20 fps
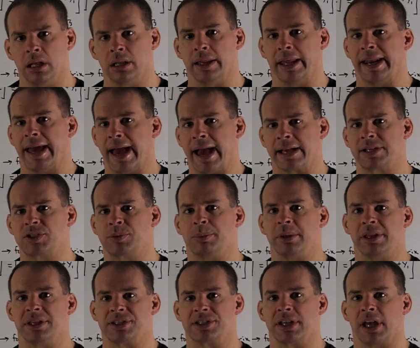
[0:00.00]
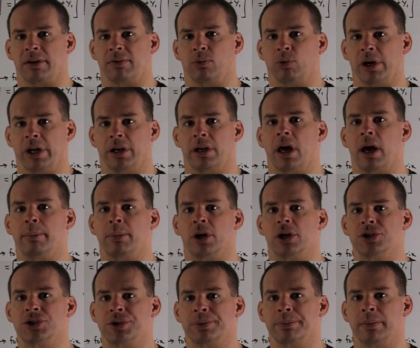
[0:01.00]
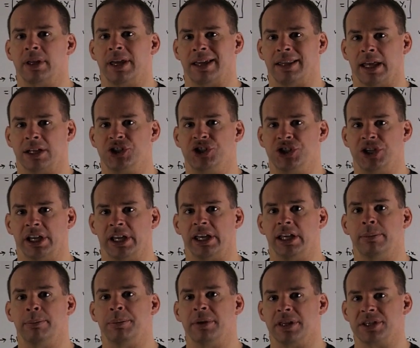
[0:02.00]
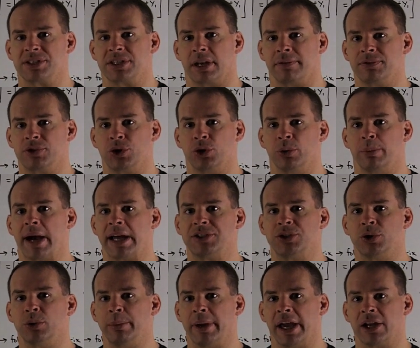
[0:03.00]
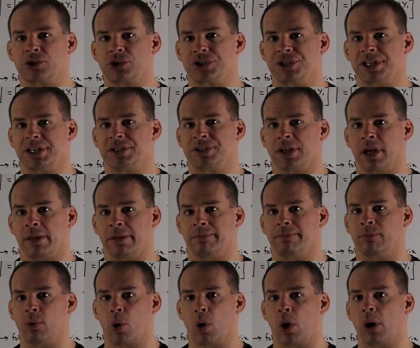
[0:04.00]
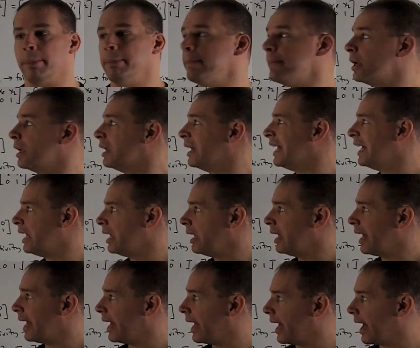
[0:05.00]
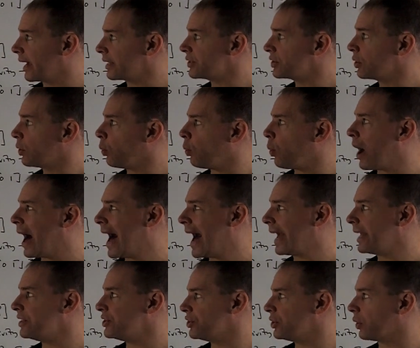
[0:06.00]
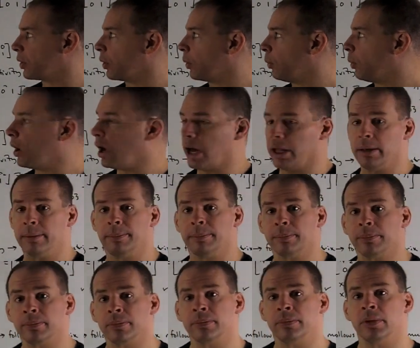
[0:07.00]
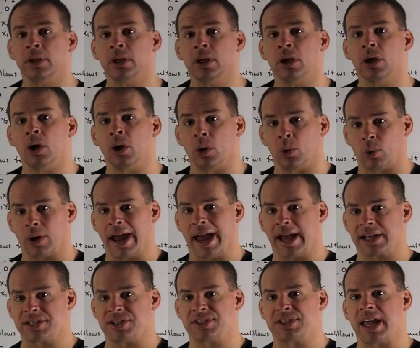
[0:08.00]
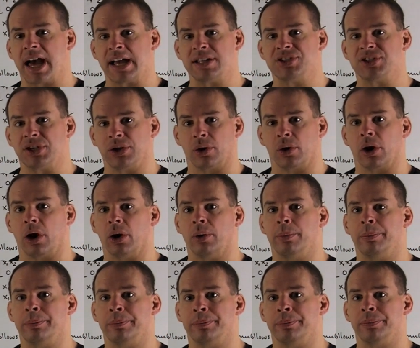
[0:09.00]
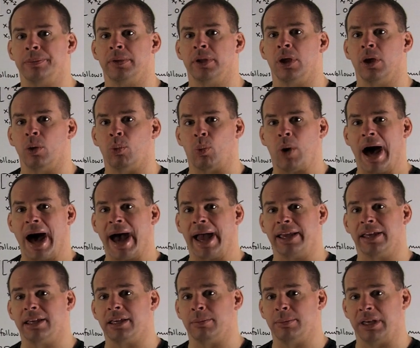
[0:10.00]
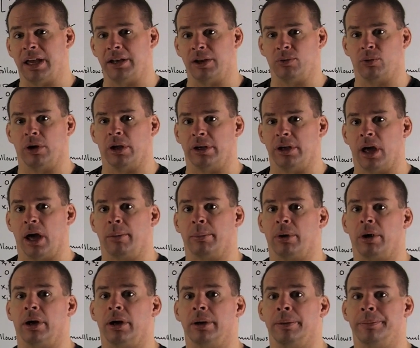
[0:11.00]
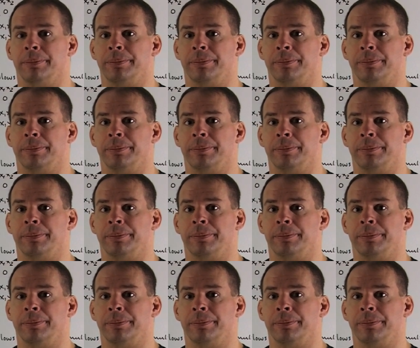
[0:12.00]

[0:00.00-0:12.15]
Let X be the set of real numbers, and let G be the set of 2 by 2 matrices of the form X, Y, 0, 1, where X is non-zero, Y can be any real number.